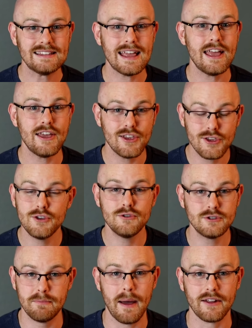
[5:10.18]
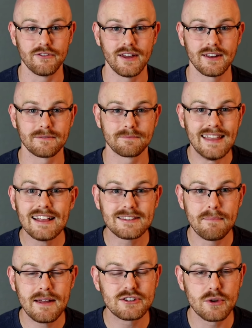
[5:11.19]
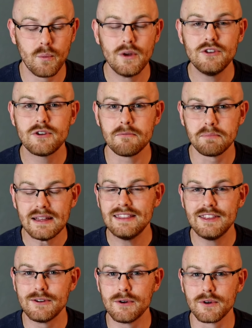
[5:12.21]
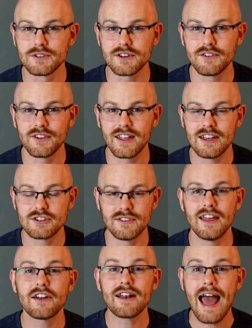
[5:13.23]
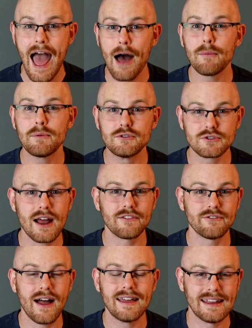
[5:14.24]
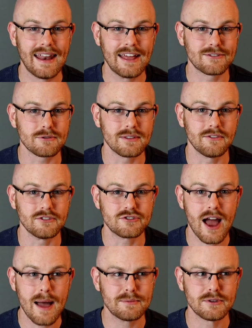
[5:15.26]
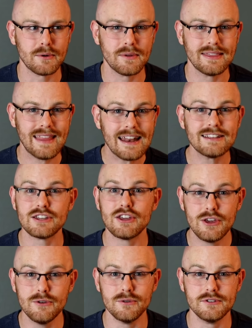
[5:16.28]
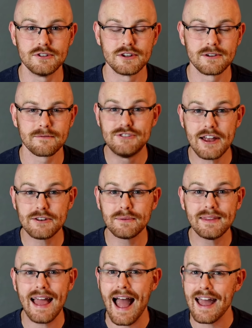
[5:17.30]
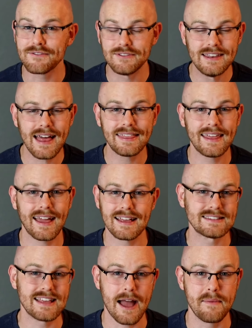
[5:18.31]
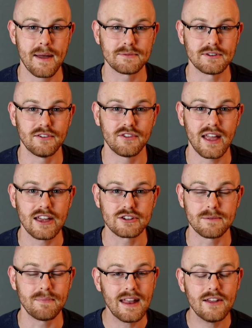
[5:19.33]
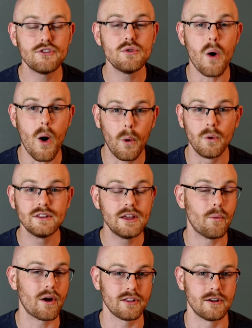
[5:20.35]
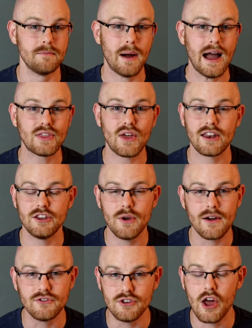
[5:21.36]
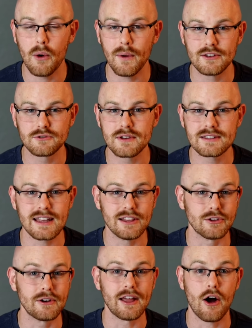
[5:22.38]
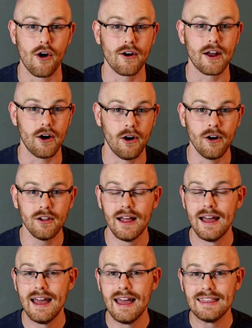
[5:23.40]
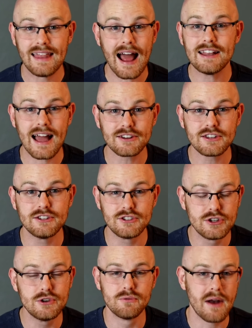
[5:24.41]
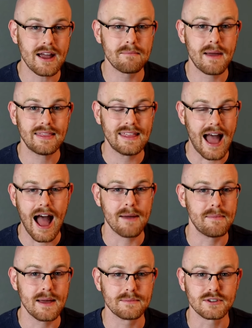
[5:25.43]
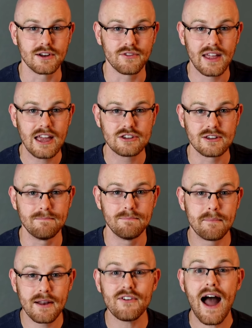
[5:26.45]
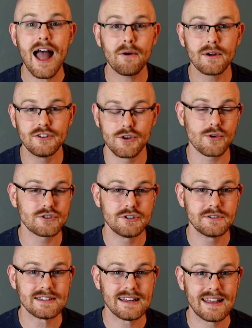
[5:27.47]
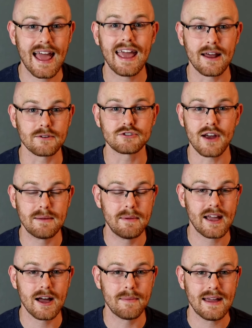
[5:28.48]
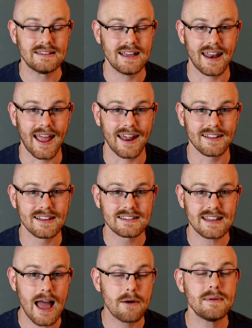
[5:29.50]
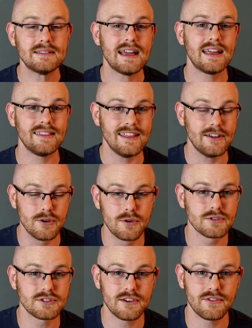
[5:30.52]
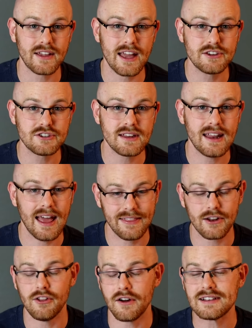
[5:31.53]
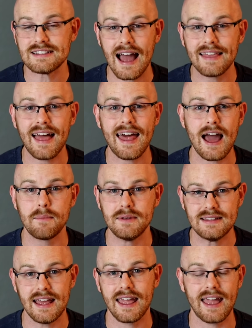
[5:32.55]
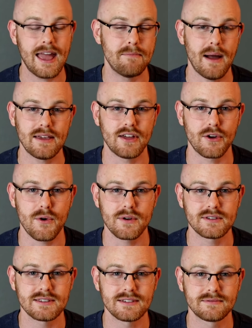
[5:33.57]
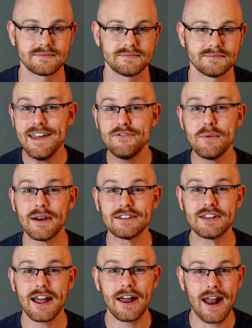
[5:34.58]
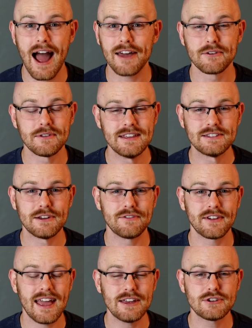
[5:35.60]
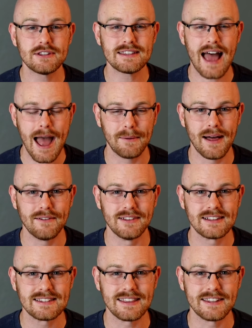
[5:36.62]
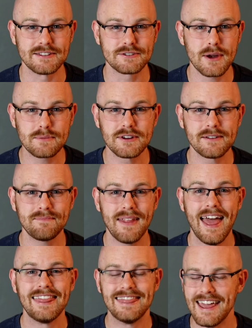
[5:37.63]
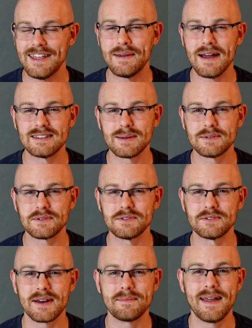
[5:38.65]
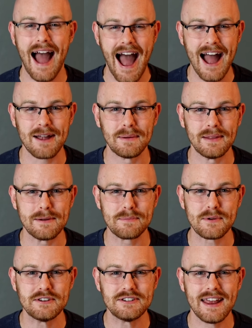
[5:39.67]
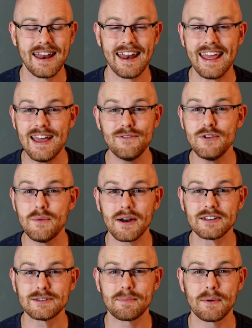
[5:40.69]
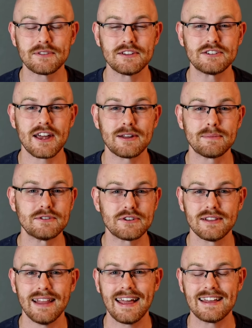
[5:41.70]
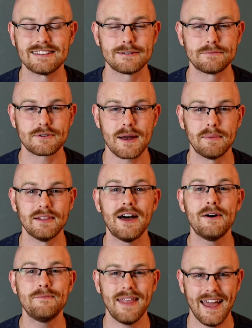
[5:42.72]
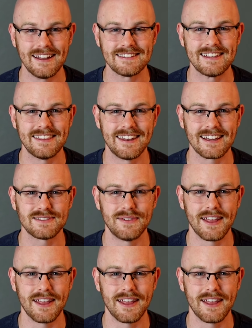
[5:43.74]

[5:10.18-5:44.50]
is a huge benefit. Not to mention, when you complete the Google certification, they're going to help you try to find an entry level job. So that is huge. Genuinely, I have nothing against the IBM certification. And if you only want to learn Python and you have no interest in learning R at all, then I actually do recommend the IBM certification. But if I were in your shoes today and I was trying to become a data analyst, I would be taking the Google certification. And then alongside that, I'd be taking a Python course. If you want to check out either of these certifications, I will have links in the description. Thank you guys so much for joining me. I really appreciate it. If you want to support the channel, be sure to like and subscribe below, and I'll see you in the next